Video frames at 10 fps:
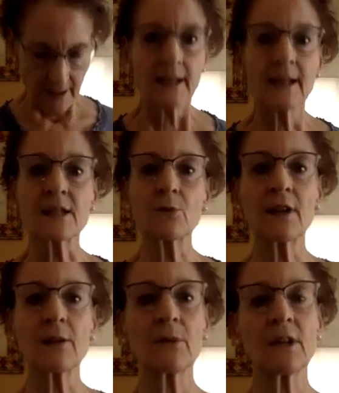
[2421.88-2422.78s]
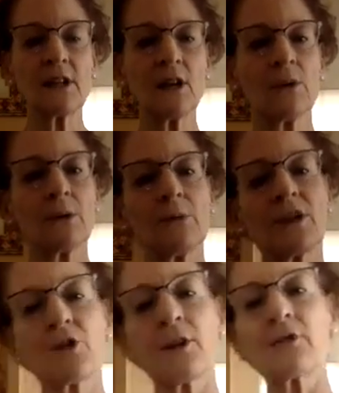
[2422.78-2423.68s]
is when, you know,
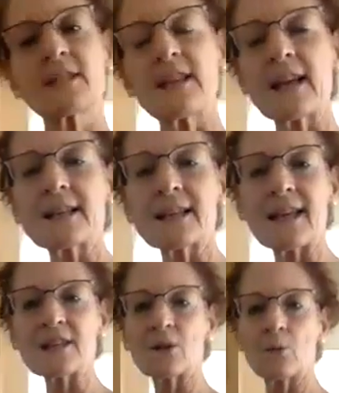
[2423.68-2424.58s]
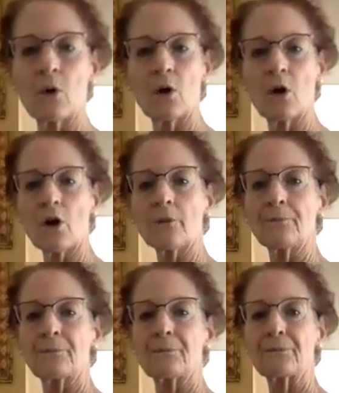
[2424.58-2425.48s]
did you ever stand against a wall
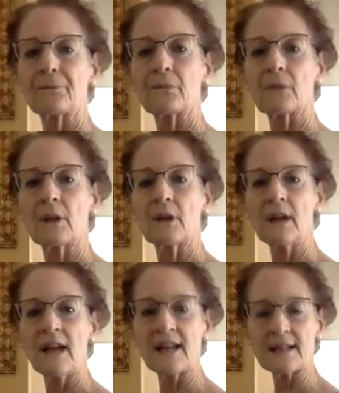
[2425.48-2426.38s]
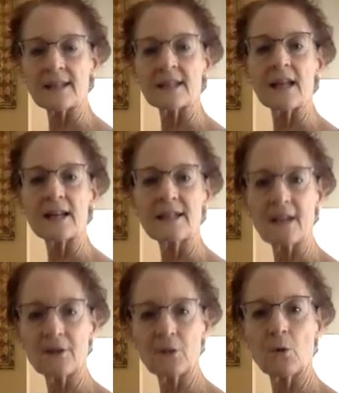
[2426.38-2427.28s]
and then slide
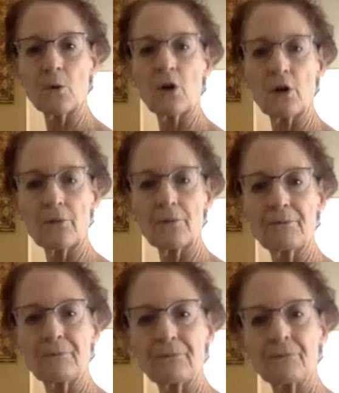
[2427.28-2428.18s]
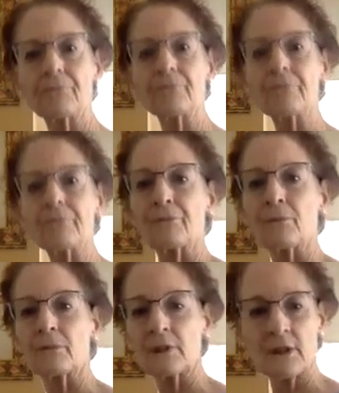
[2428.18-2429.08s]
down the wall?
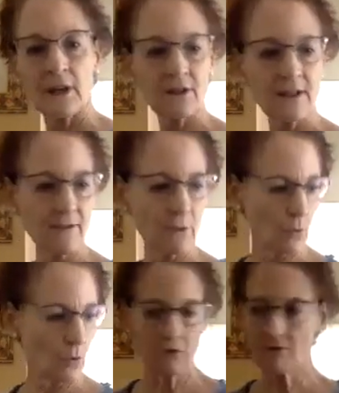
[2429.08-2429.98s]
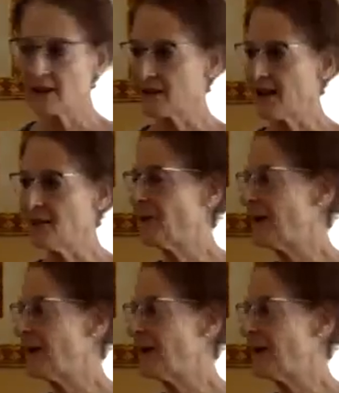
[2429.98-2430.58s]
I don't have a wall right now,